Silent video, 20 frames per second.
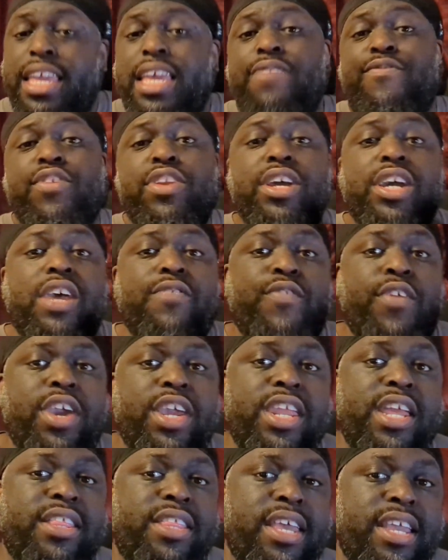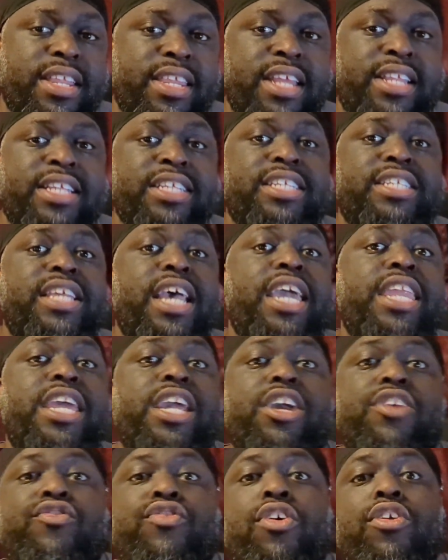if you're looking for anything that the
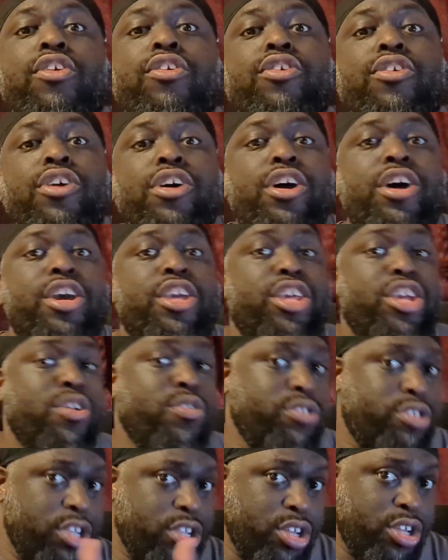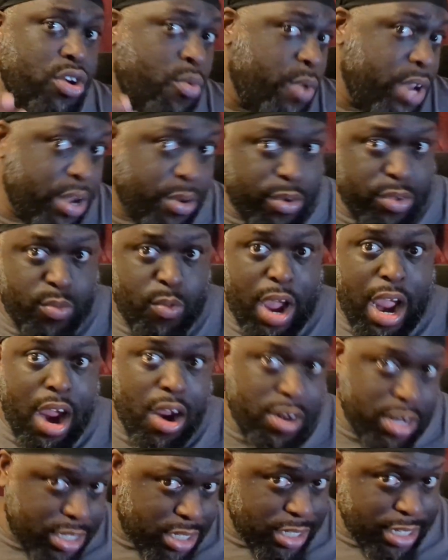Stadia controller used to do when it was
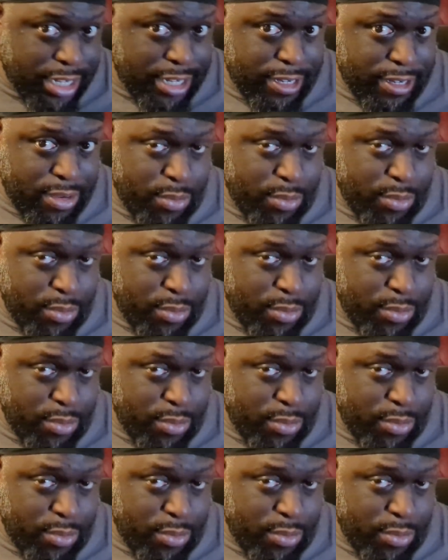wireless,